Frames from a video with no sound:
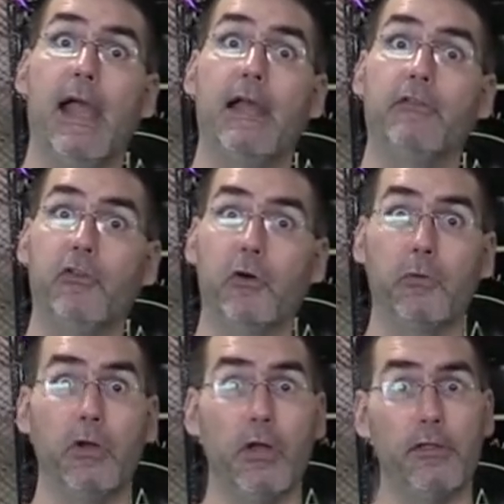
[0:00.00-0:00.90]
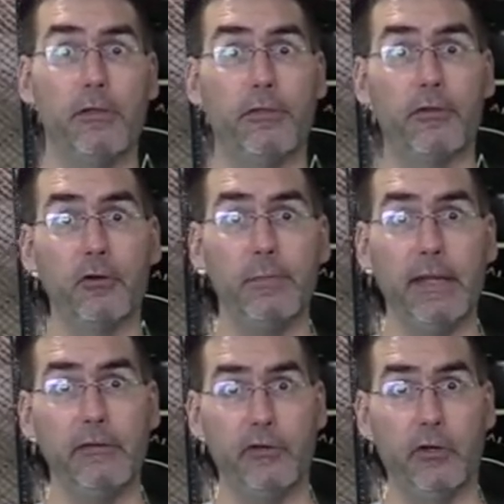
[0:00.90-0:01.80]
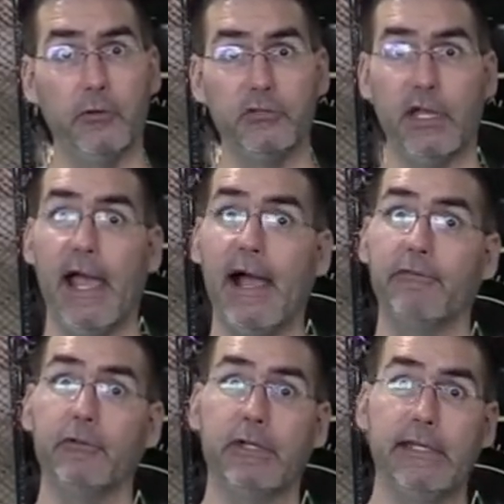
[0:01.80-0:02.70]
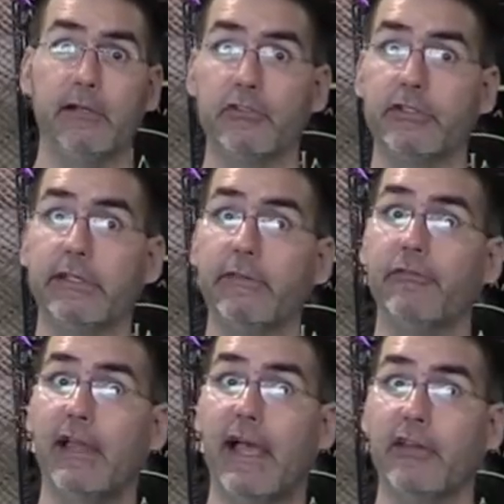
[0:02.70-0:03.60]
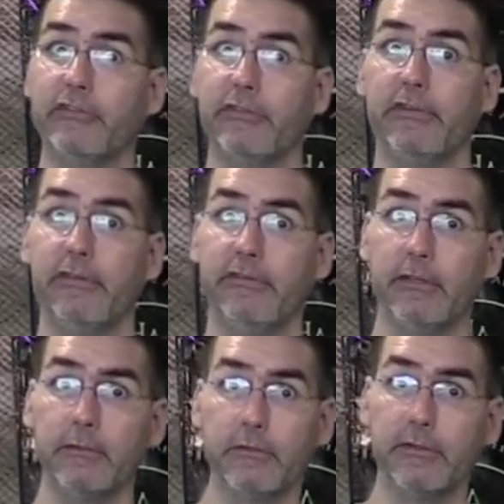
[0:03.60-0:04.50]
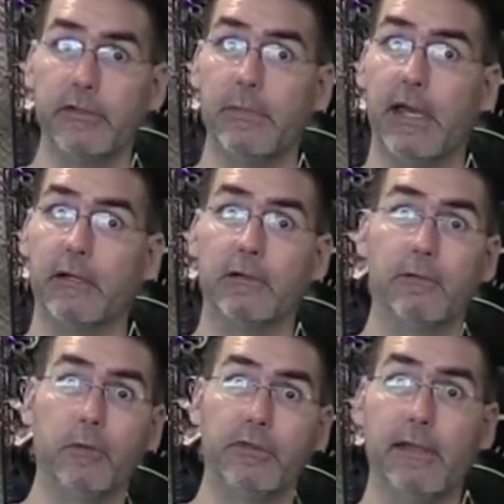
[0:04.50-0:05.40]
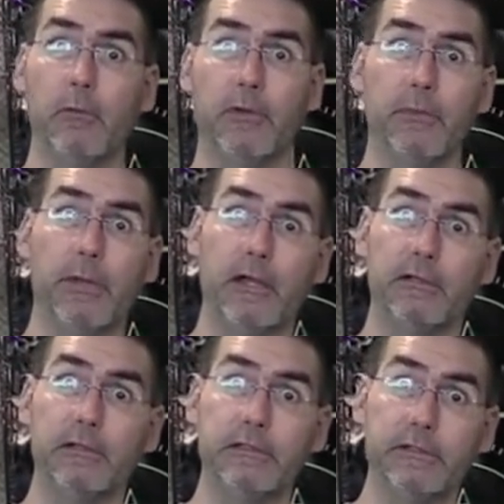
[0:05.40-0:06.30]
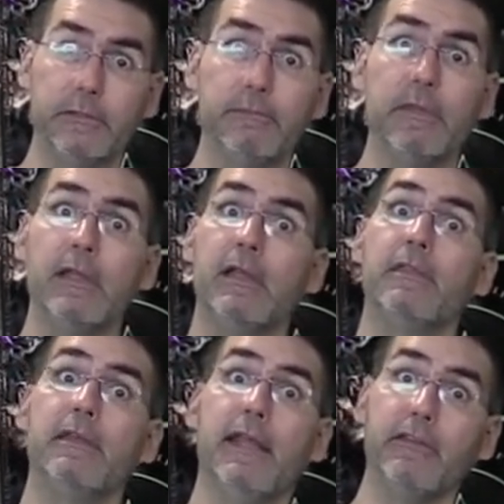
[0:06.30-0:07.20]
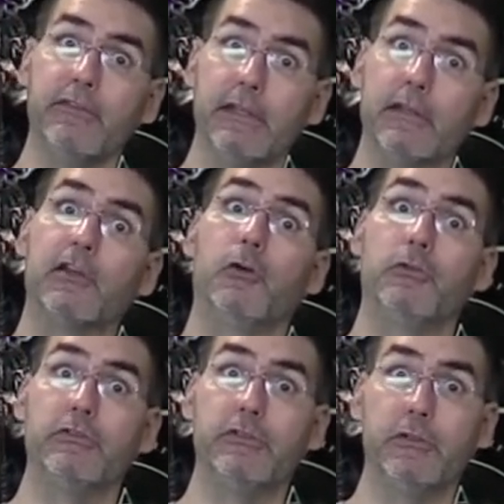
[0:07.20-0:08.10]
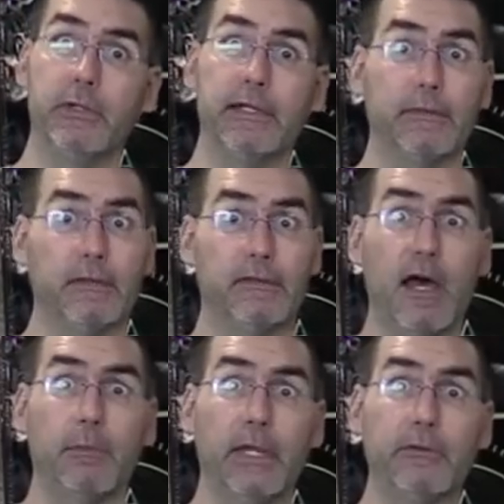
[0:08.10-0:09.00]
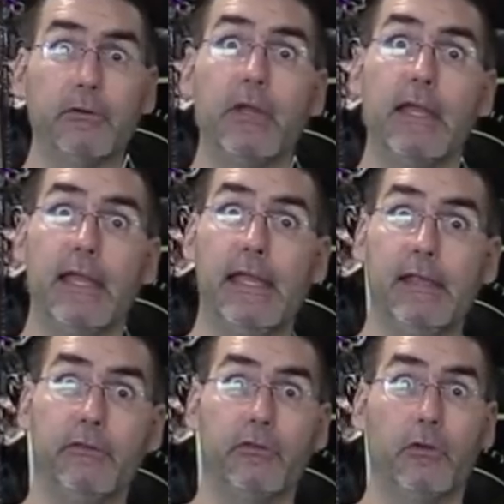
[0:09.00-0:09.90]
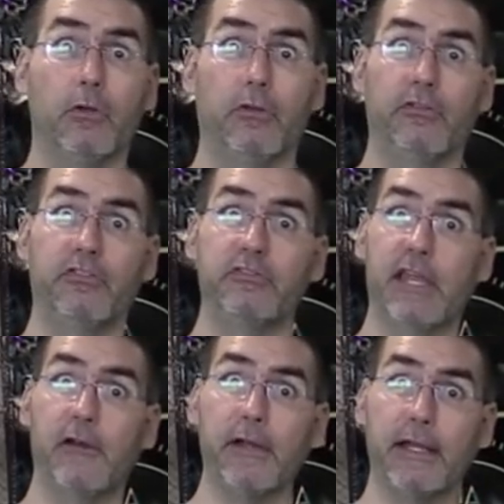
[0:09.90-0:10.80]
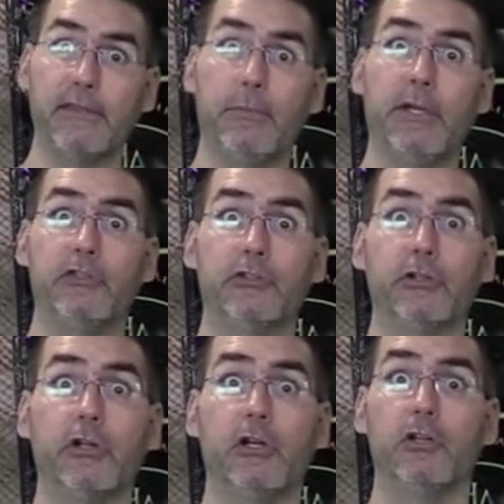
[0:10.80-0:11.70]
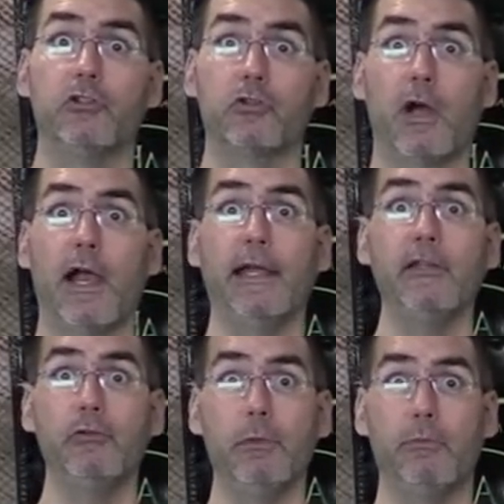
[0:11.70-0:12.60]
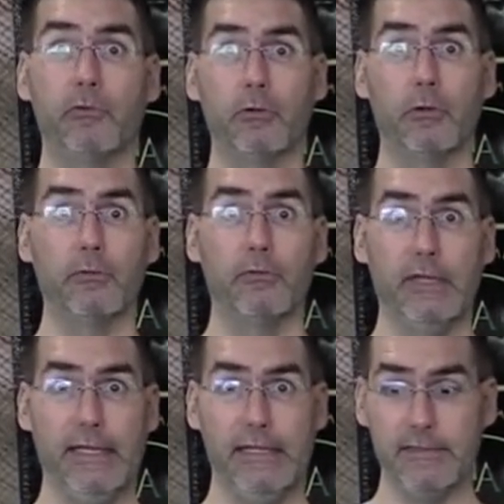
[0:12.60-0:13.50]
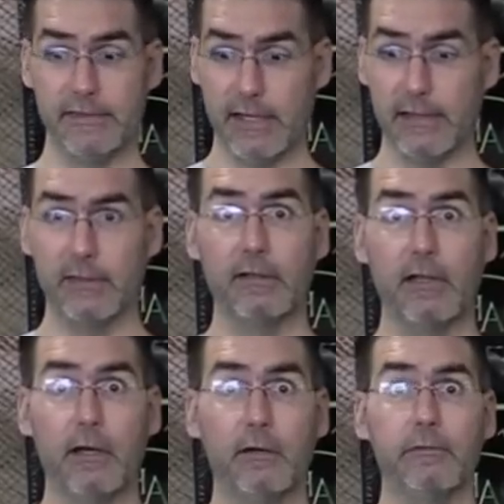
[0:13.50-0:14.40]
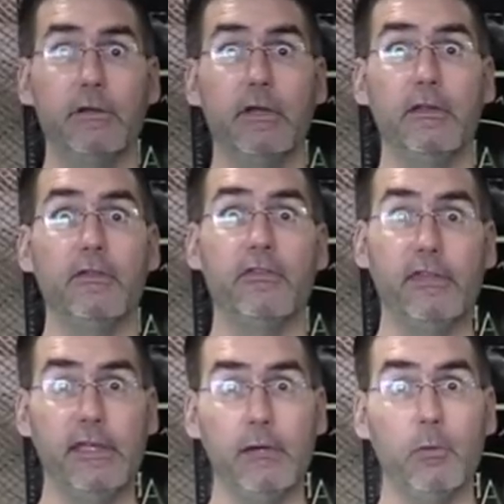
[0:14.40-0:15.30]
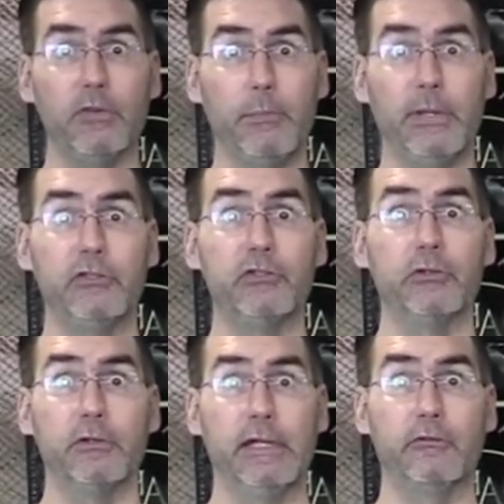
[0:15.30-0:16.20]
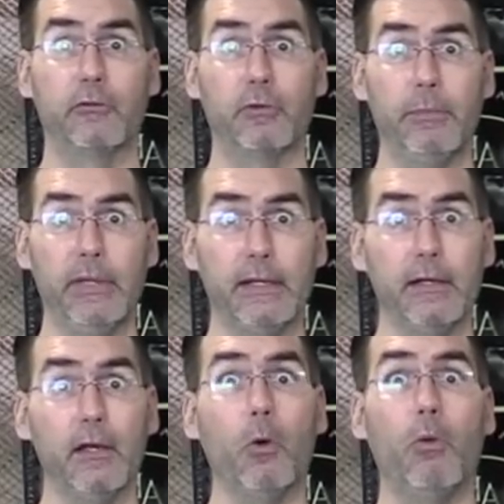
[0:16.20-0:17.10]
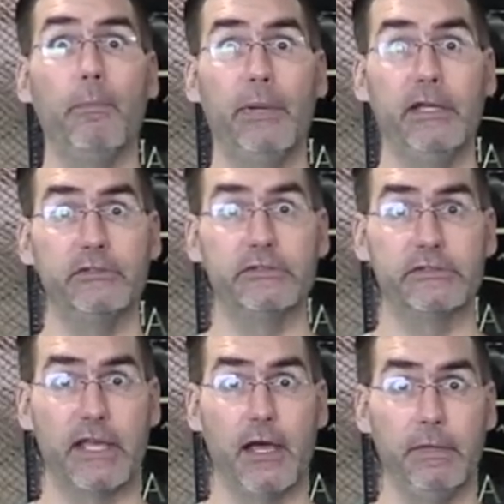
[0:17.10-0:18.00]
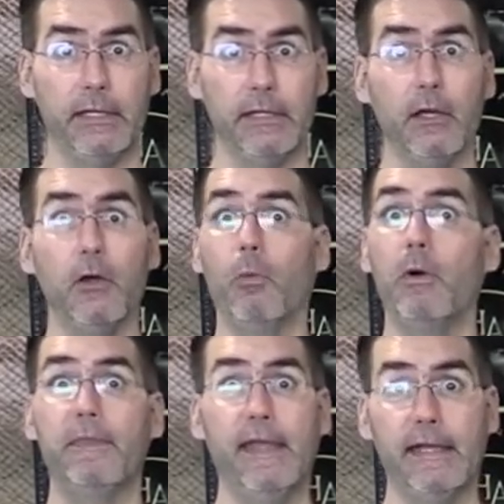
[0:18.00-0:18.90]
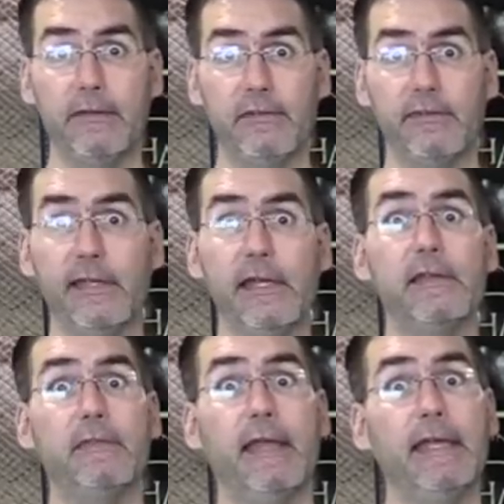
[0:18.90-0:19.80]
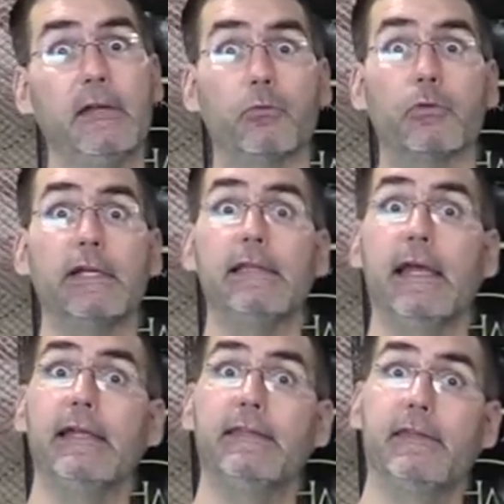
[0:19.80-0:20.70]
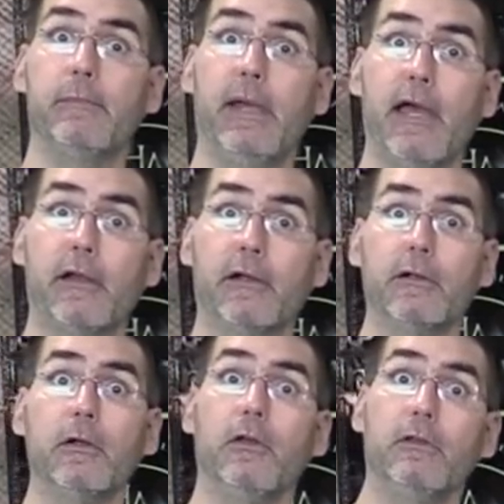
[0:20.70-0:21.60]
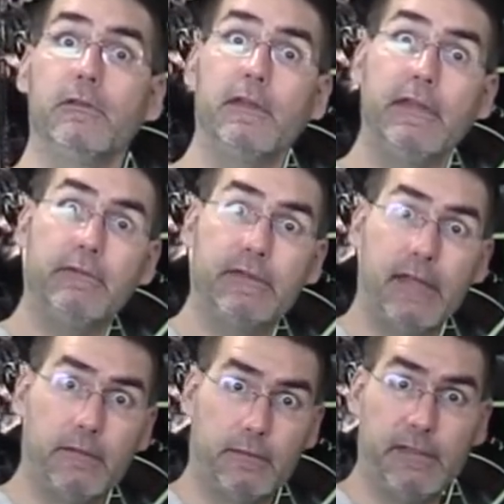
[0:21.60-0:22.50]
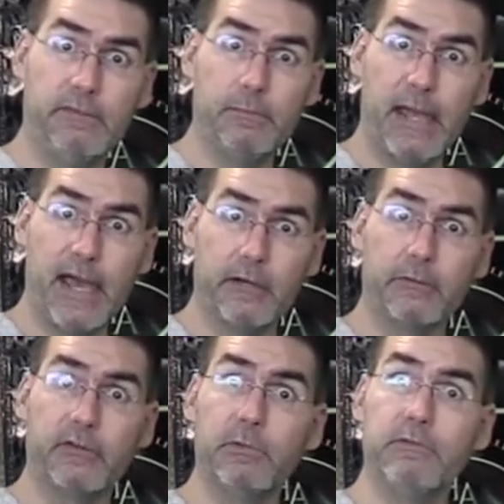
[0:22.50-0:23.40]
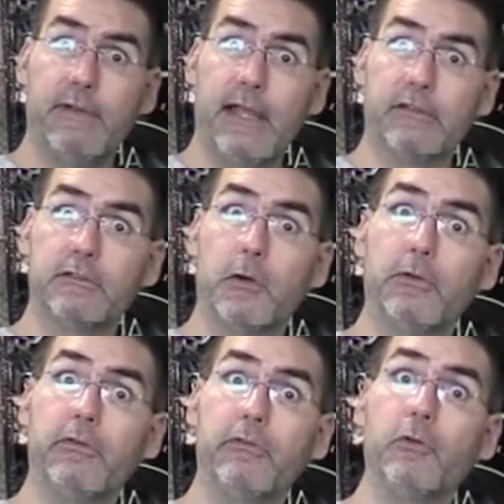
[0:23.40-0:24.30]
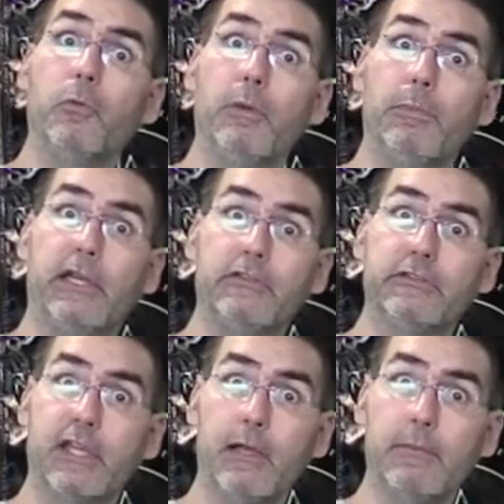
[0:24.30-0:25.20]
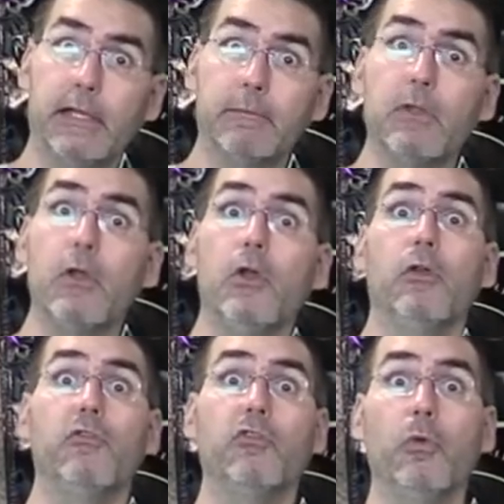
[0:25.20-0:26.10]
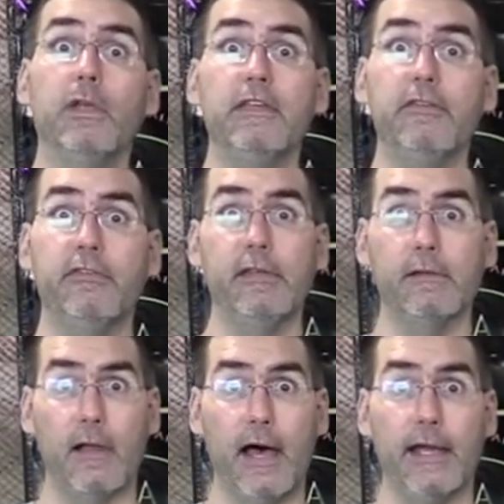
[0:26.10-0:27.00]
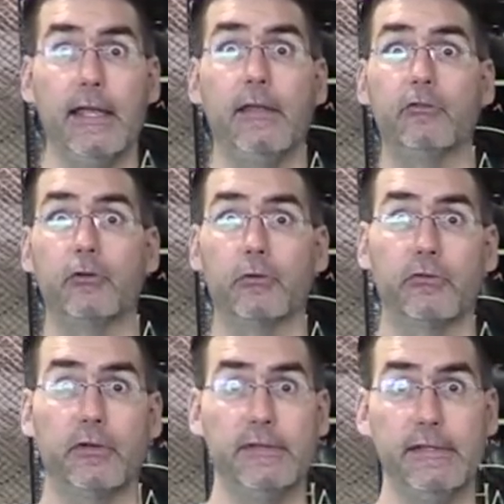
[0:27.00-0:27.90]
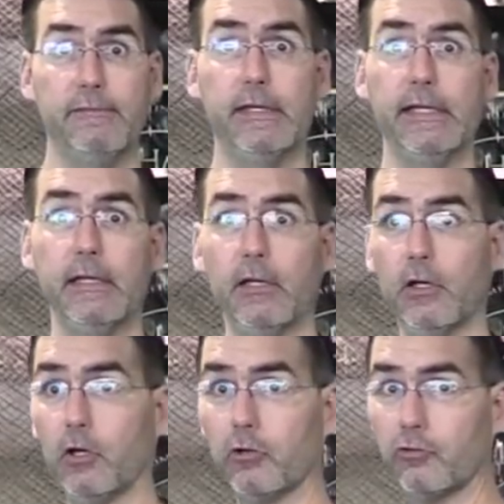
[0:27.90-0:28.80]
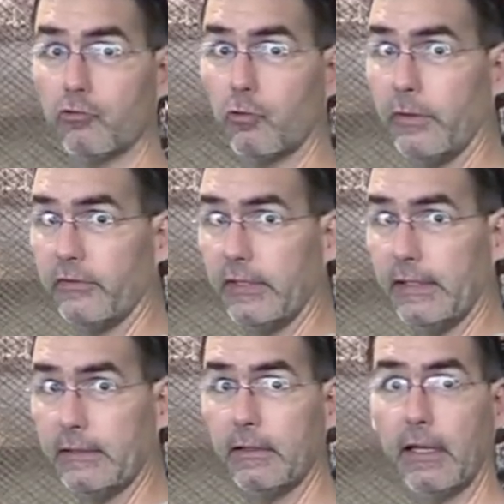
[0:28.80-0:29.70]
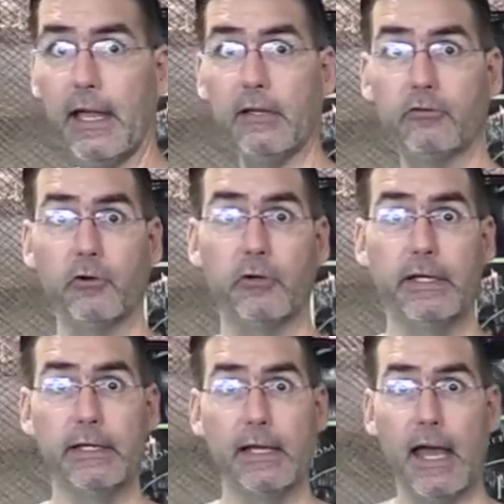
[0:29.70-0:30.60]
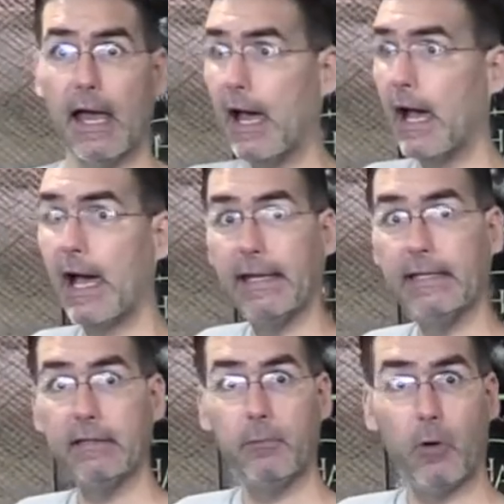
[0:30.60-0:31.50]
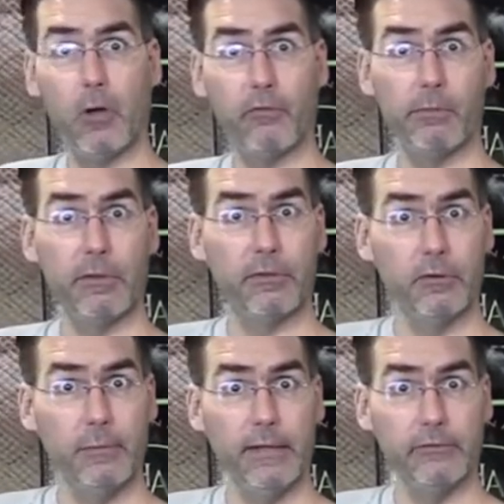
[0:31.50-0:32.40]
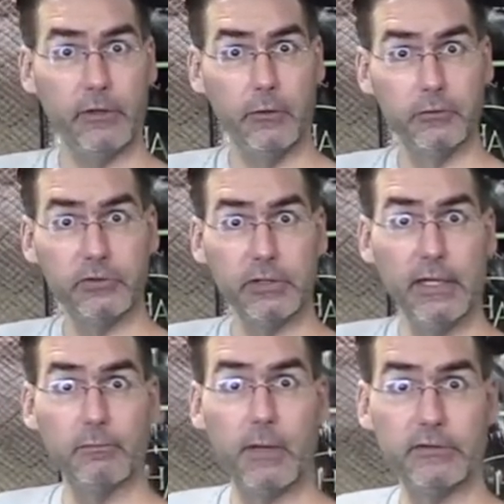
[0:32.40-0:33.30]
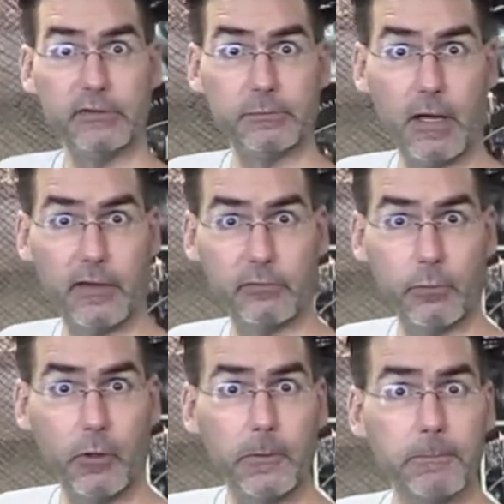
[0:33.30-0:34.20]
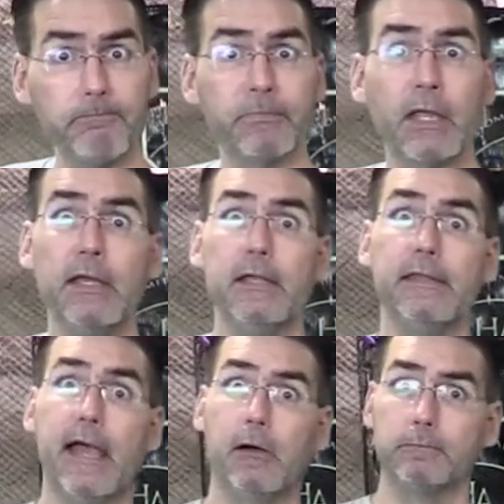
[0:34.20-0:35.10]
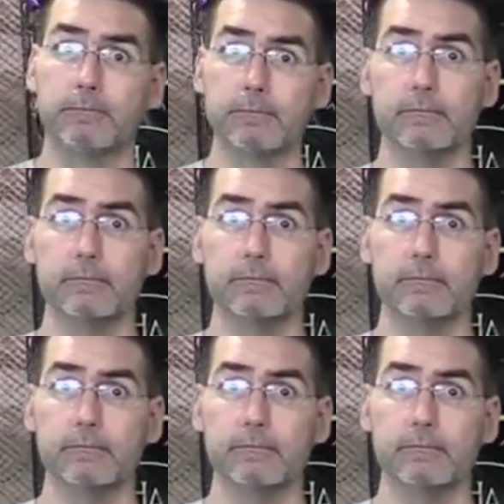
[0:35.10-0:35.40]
And so the third base coach, after he or she flashes the signals to the batter of what they want the batter to do, the next thing the coach is doing at the top level is staring at the pitcher, trying to observe inside the glove, seeing what the pitcher is gripping, what pitch is coming, what they can see that they can relay to the batter to tell, give the batter some advance notice as to what pitch is coming. So what you see a lot is girls on T V twisting and turning, hiding the ball from the third base coach as much as possible. Now,